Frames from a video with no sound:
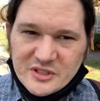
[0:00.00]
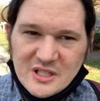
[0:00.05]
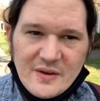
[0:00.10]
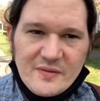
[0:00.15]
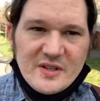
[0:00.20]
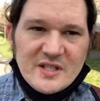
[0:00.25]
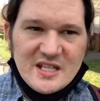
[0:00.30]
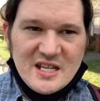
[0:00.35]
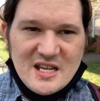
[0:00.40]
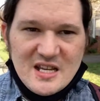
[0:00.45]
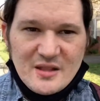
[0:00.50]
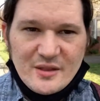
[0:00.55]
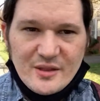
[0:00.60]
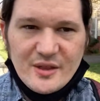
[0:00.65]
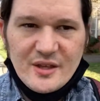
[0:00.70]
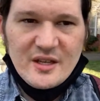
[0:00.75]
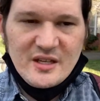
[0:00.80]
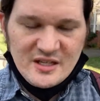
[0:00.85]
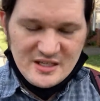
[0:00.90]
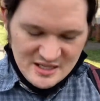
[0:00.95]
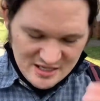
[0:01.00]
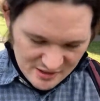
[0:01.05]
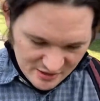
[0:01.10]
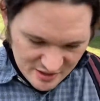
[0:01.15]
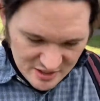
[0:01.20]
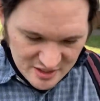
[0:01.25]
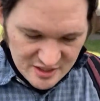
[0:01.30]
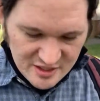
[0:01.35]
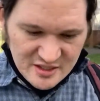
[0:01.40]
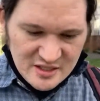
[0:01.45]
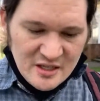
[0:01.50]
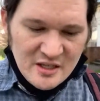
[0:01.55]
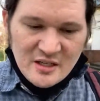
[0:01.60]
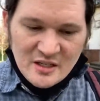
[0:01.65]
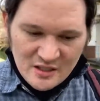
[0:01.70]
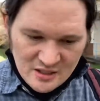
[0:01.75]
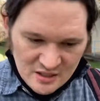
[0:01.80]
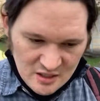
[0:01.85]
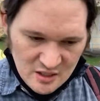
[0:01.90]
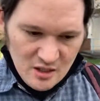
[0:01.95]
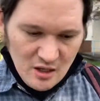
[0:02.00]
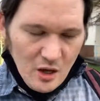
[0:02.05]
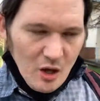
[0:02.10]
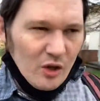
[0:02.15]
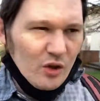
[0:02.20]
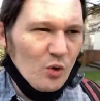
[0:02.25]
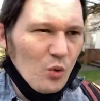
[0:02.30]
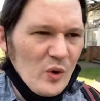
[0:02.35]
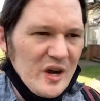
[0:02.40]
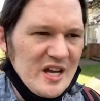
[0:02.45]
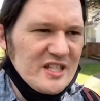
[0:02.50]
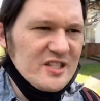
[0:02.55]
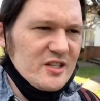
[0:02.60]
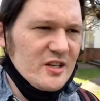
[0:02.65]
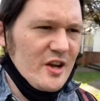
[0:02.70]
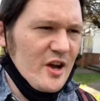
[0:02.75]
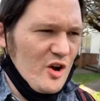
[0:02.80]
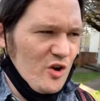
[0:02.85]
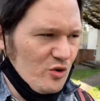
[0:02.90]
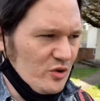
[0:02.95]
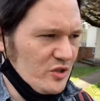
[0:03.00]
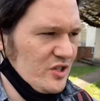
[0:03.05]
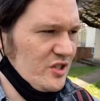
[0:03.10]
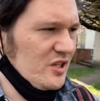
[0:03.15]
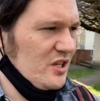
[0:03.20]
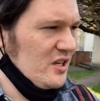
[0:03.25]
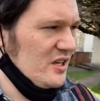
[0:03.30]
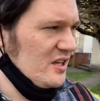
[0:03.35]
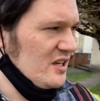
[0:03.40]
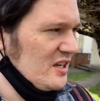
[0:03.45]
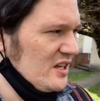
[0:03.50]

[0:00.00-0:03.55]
17th, at least on the West Coast.